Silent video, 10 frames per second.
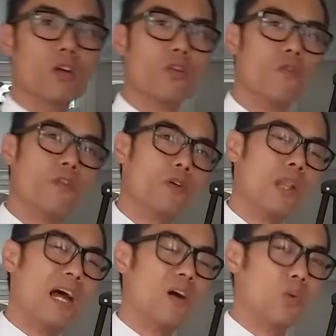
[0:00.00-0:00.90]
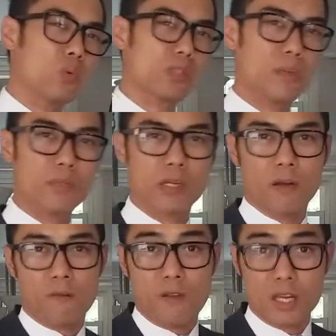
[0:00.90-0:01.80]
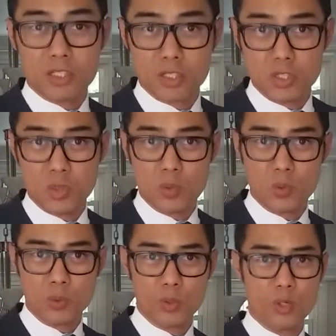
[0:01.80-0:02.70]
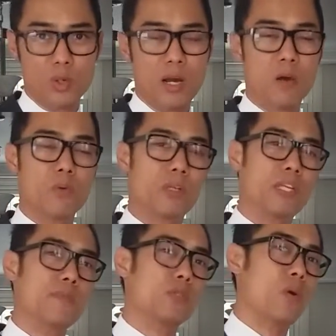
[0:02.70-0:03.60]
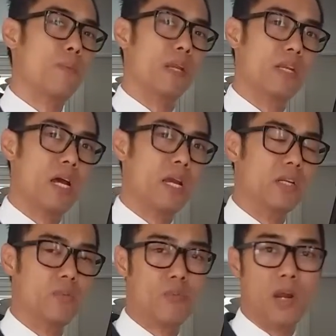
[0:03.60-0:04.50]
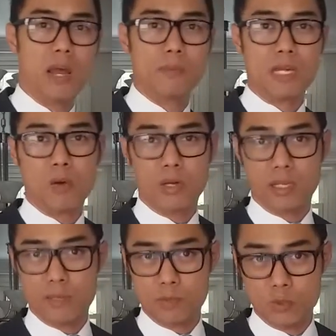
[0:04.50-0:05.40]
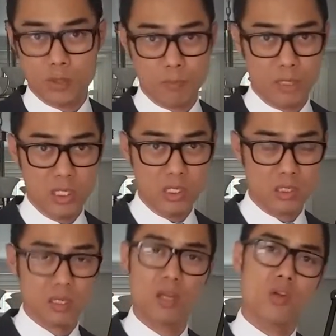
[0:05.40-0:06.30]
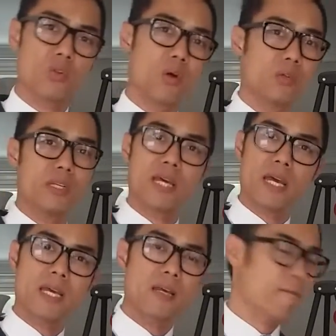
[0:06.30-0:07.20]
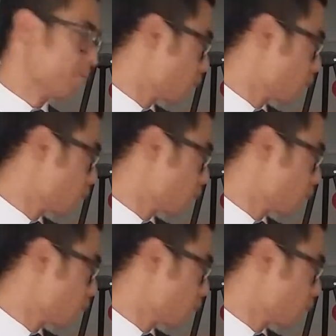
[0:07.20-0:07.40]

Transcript: You feel how something affects you, how it keeps you up at night, perhaps how it keeps you in peace throughout the day.